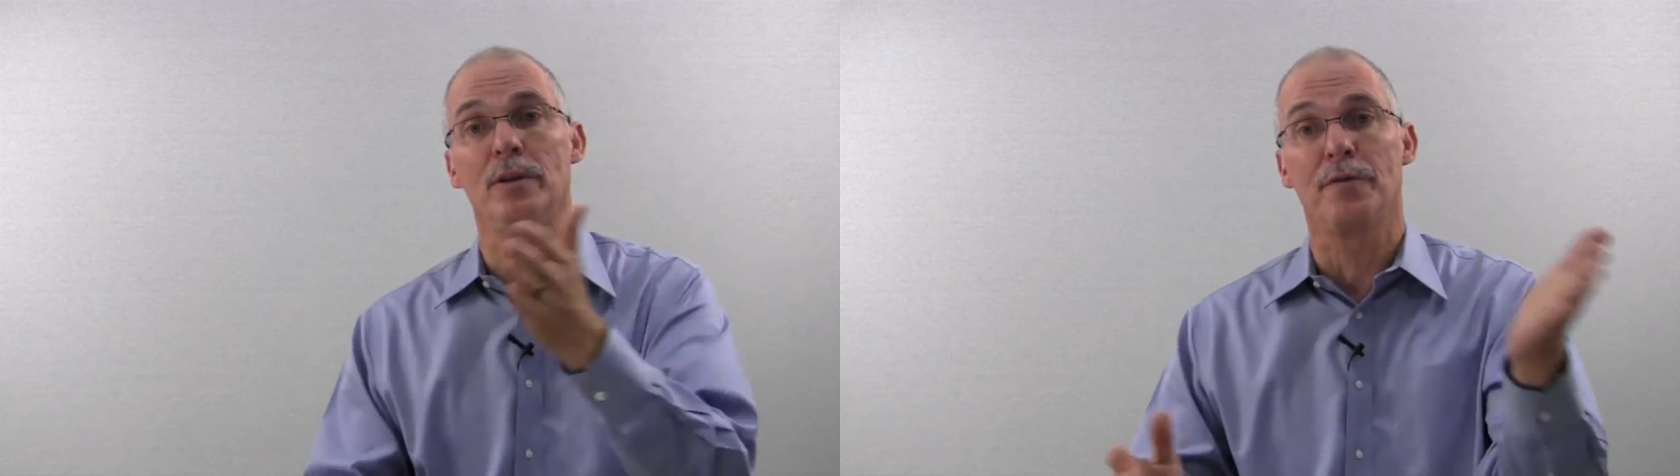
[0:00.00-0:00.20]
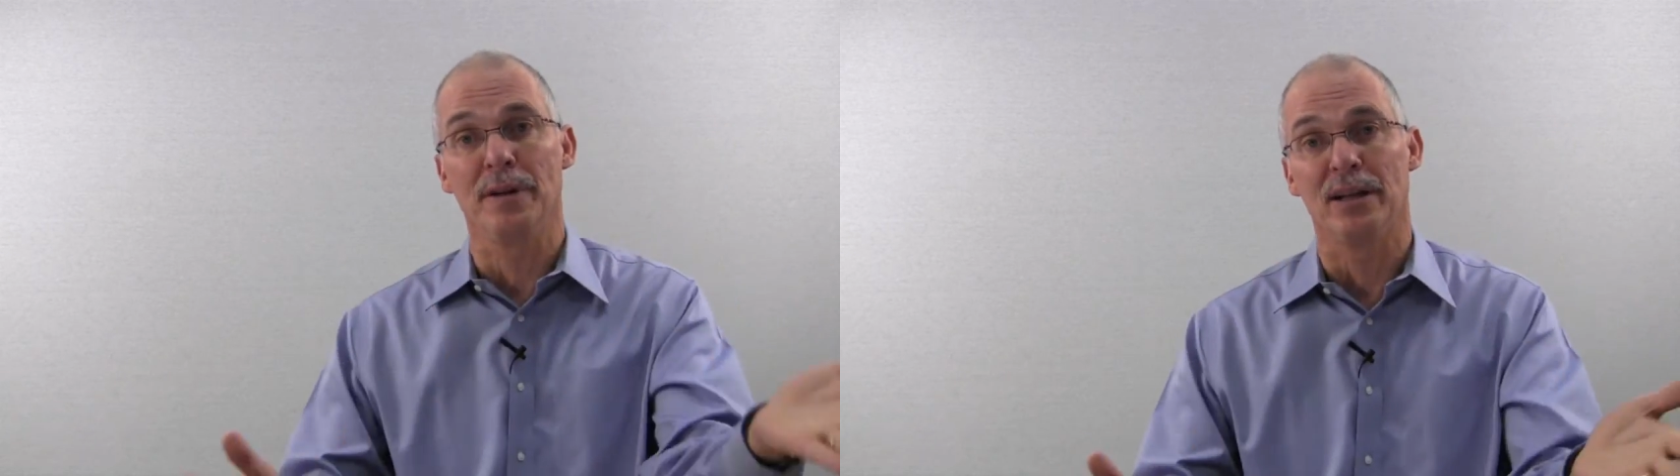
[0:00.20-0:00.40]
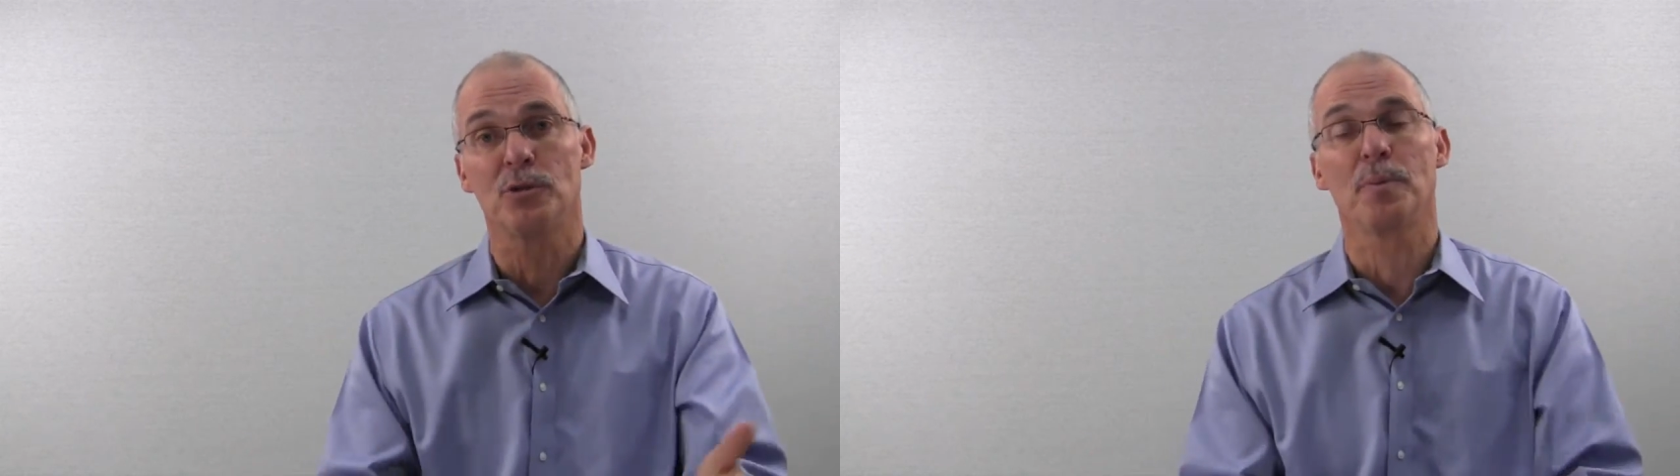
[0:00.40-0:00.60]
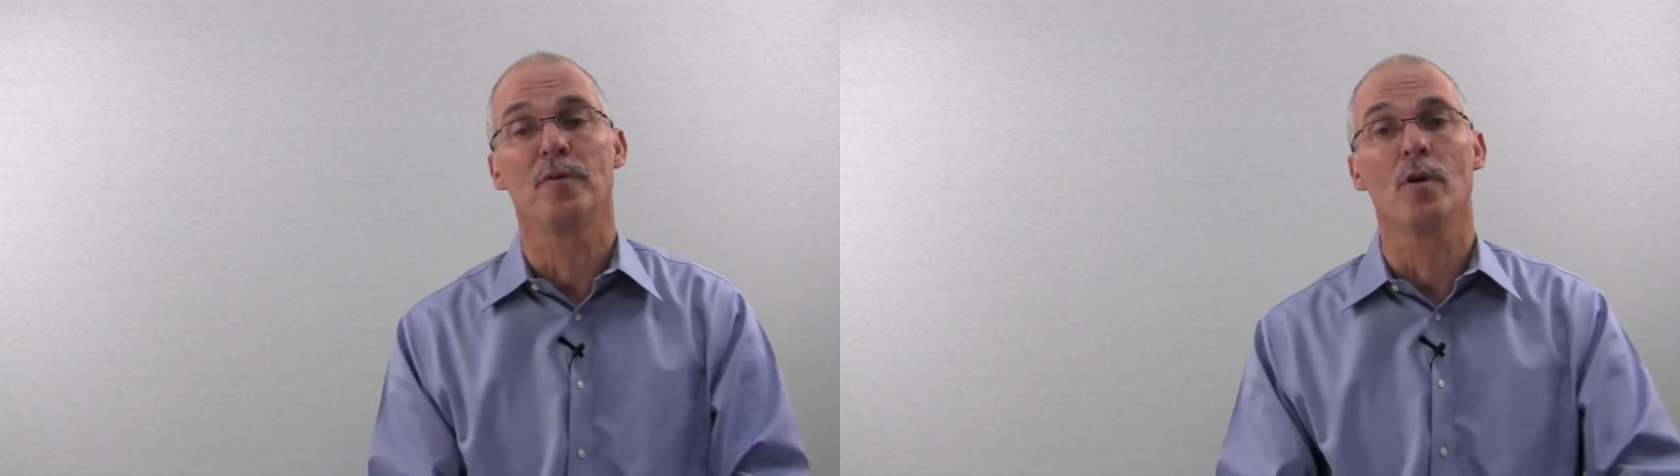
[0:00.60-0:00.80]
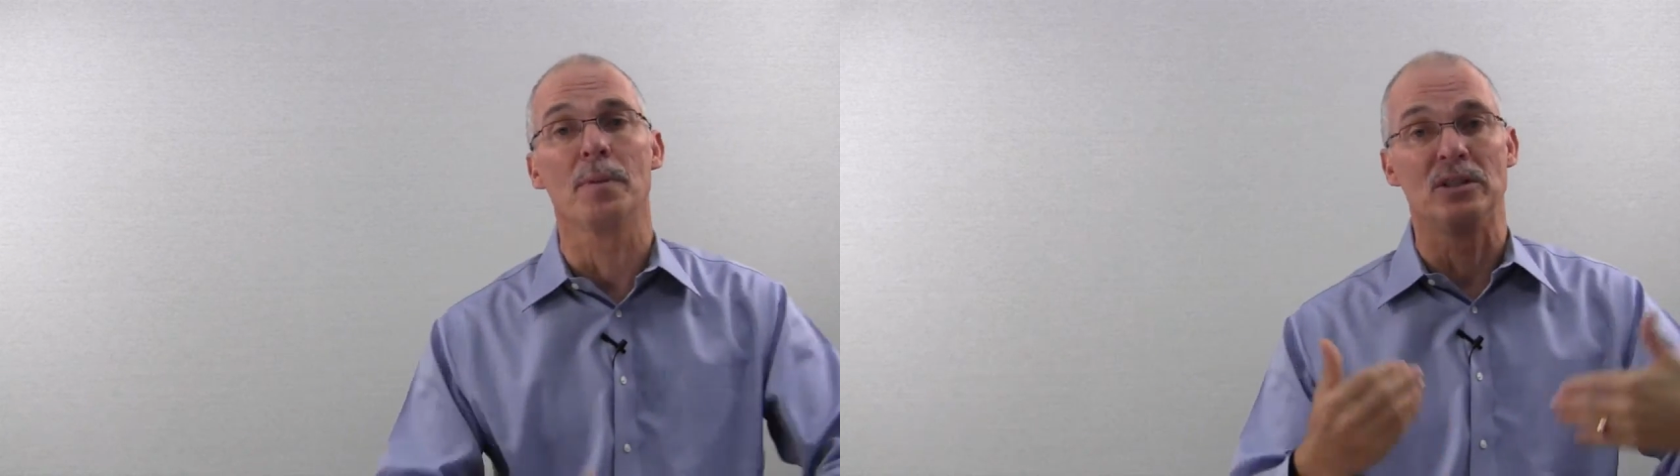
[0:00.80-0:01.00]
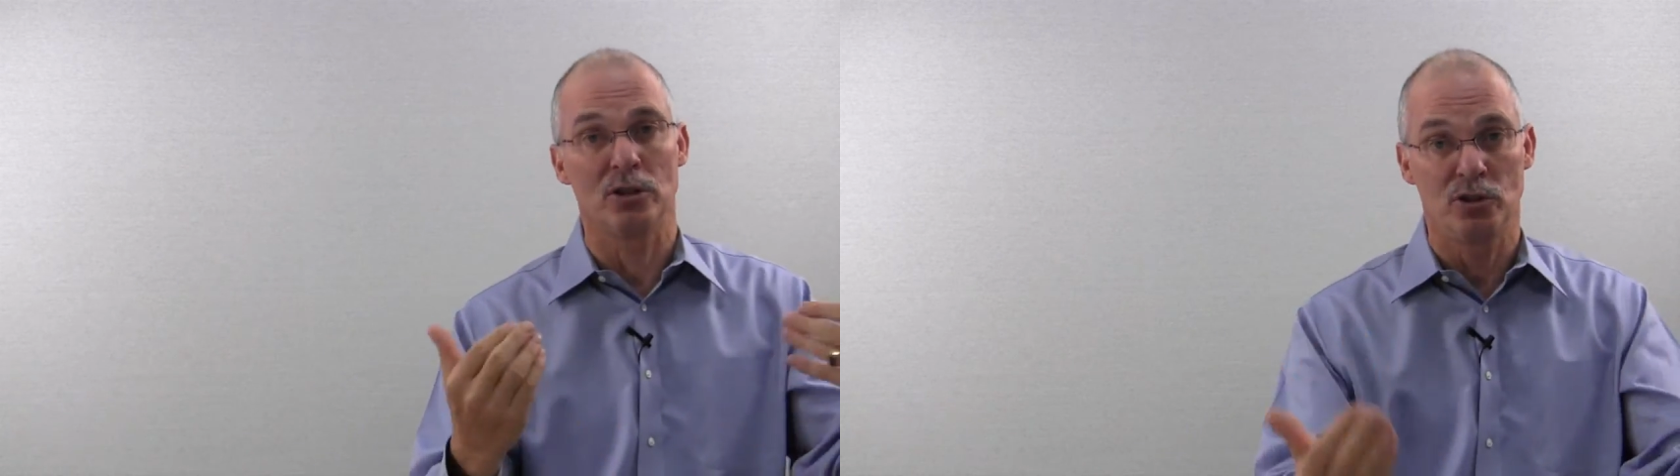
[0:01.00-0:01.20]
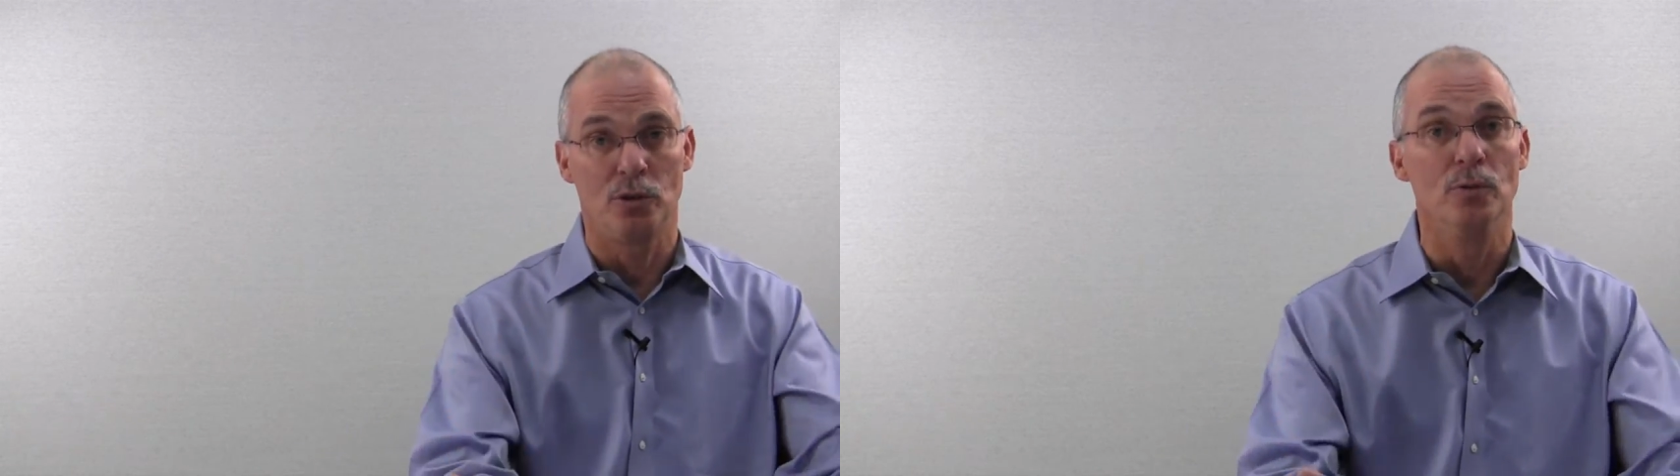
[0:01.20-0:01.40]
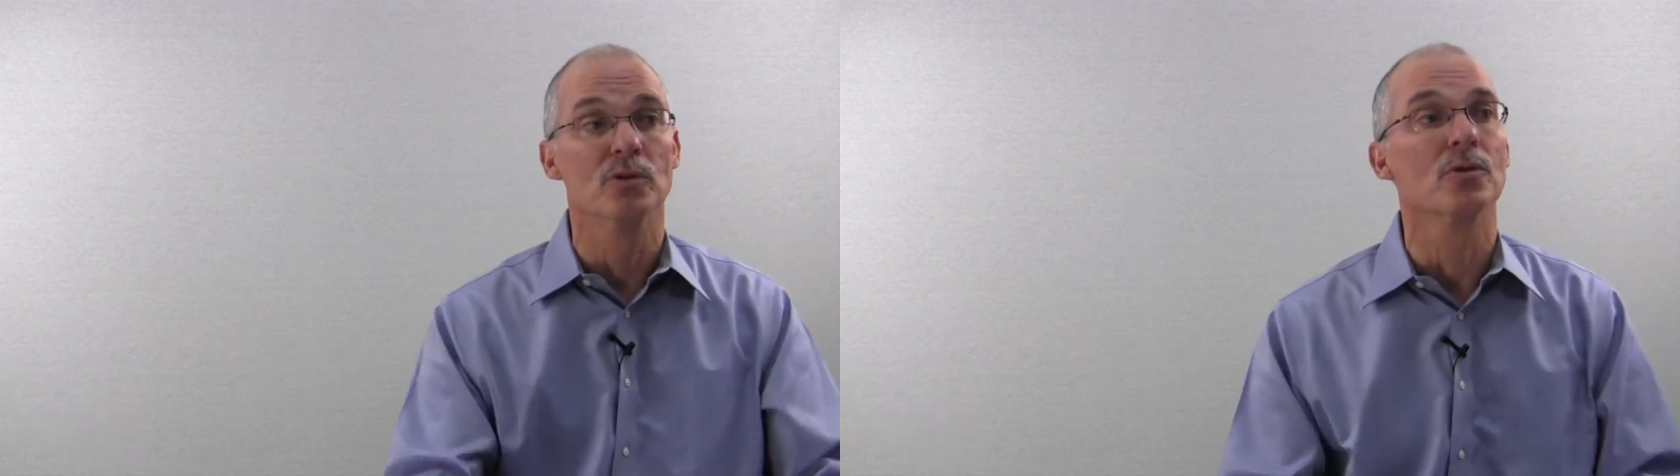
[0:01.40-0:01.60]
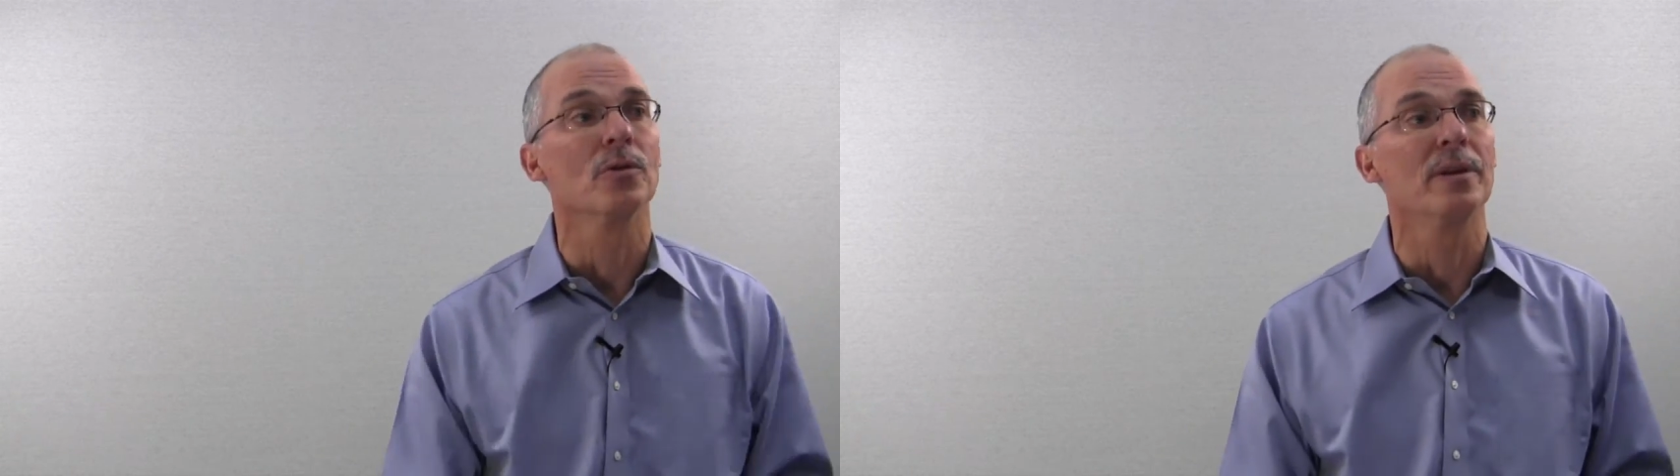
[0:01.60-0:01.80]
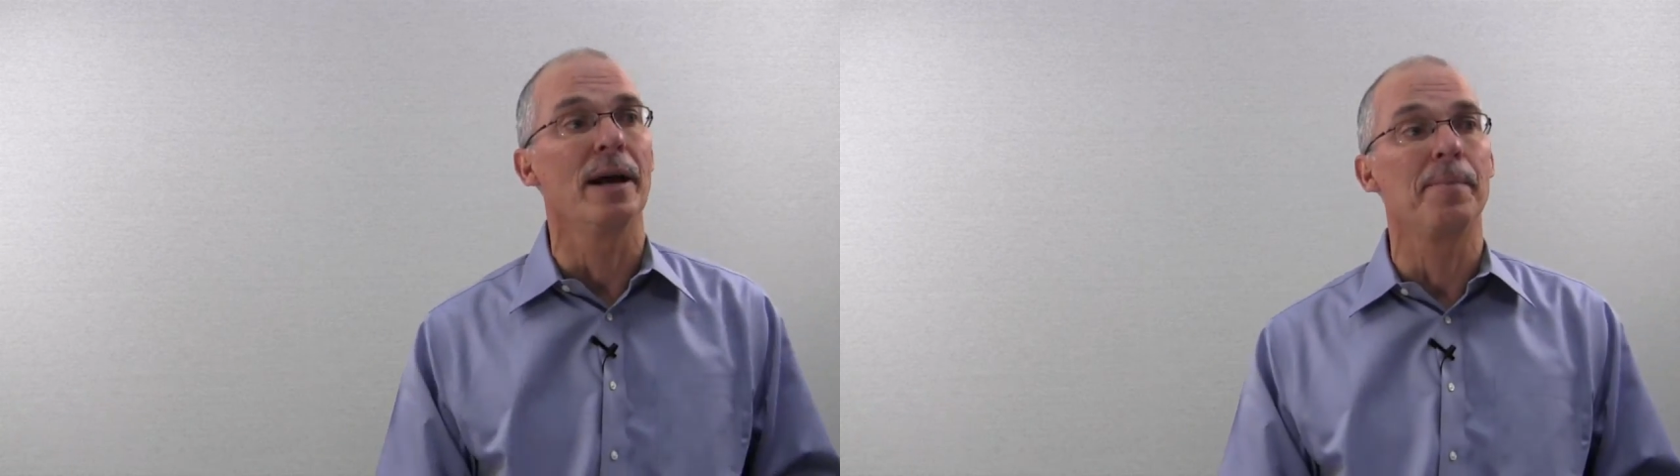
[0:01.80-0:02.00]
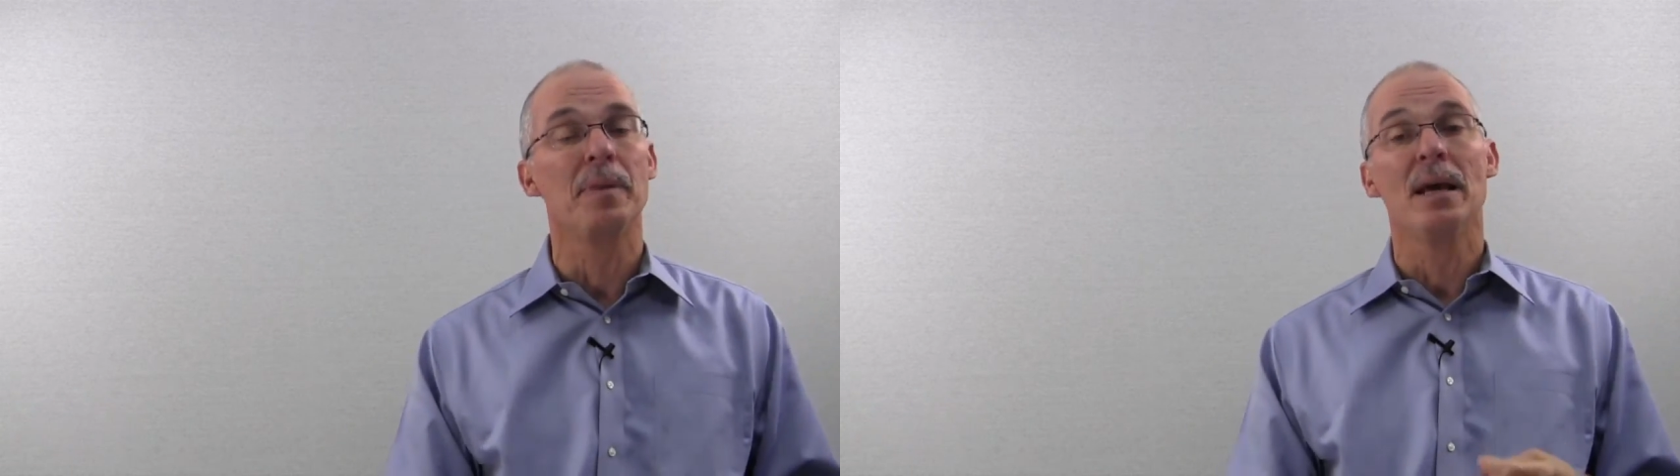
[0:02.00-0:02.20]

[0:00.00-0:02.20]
to financial performance. Students learn that.